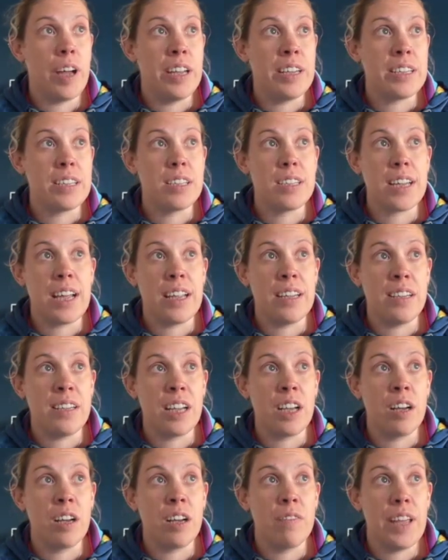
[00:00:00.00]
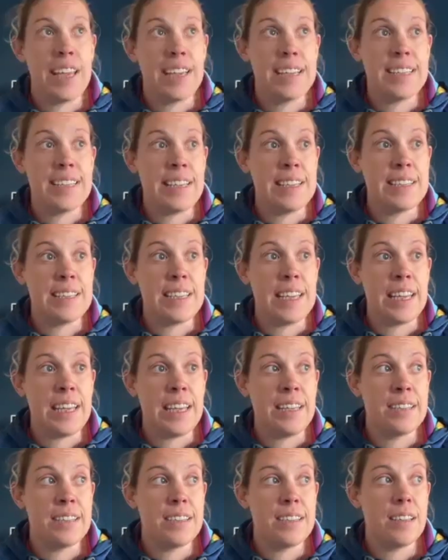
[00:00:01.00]
understanding of
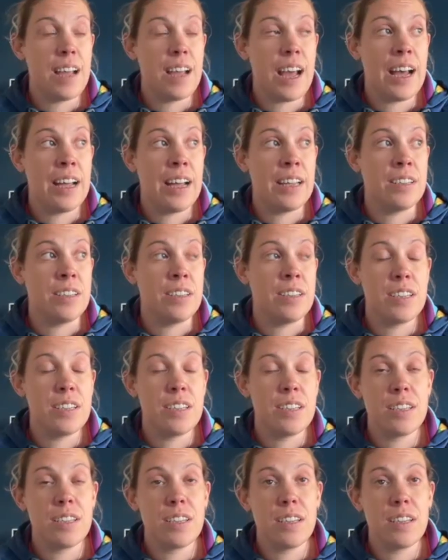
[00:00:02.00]
ACCs and